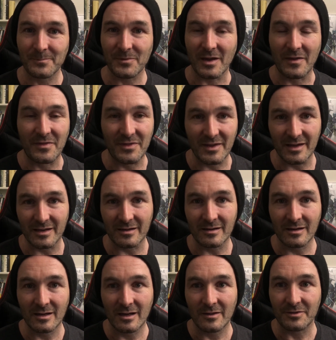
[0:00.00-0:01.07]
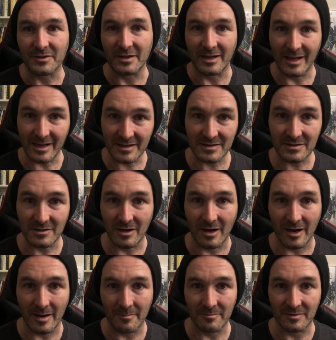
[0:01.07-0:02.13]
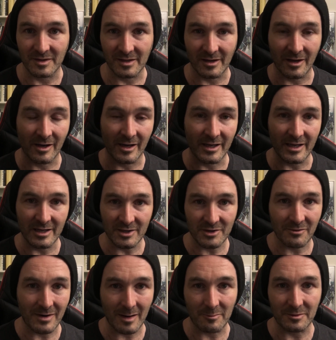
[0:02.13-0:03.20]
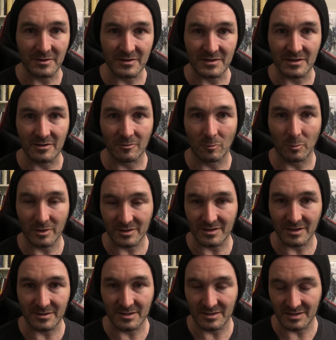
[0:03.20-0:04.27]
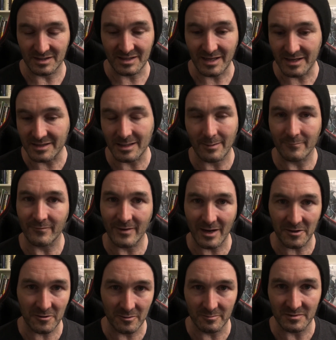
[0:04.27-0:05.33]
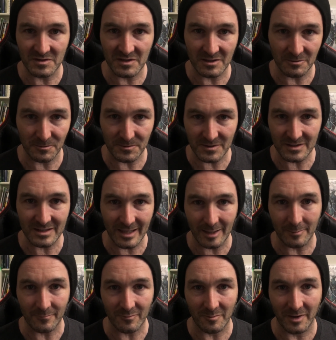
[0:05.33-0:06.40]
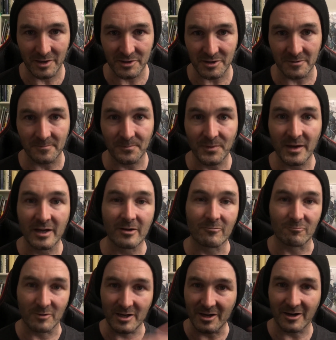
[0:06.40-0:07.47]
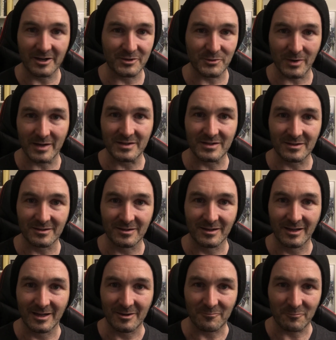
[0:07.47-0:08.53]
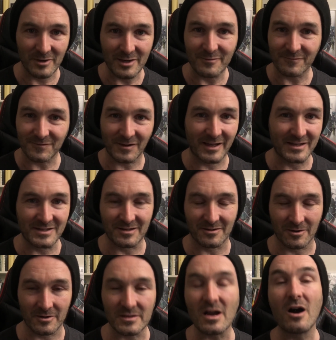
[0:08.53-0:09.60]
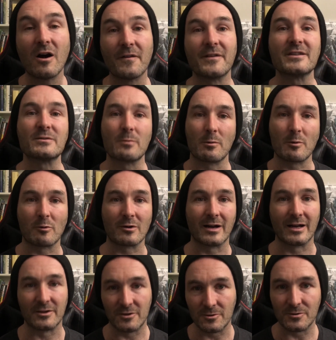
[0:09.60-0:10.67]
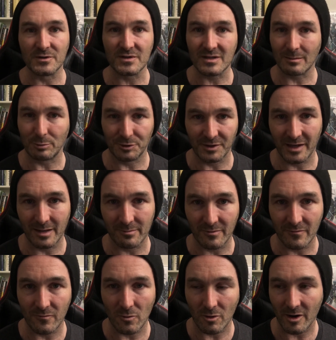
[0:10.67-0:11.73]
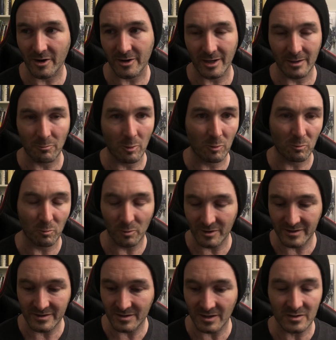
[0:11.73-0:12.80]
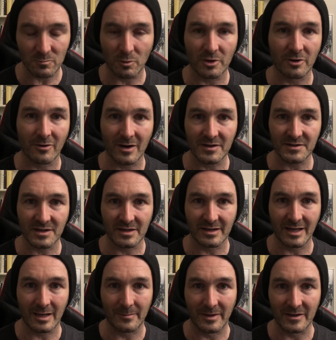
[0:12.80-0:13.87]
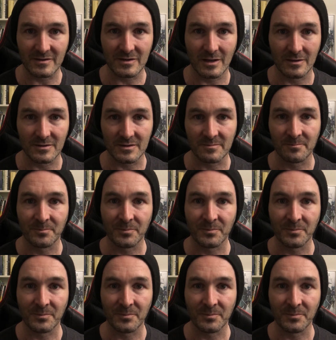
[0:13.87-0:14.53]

And then the next time that I interact with the skill, what it does is it takes that vacuum sealed state information, rehydrates it, reinflates it, and goes, oh, that's where we were at. You just doubled down before. Okay, well, does what you're asking now make sense?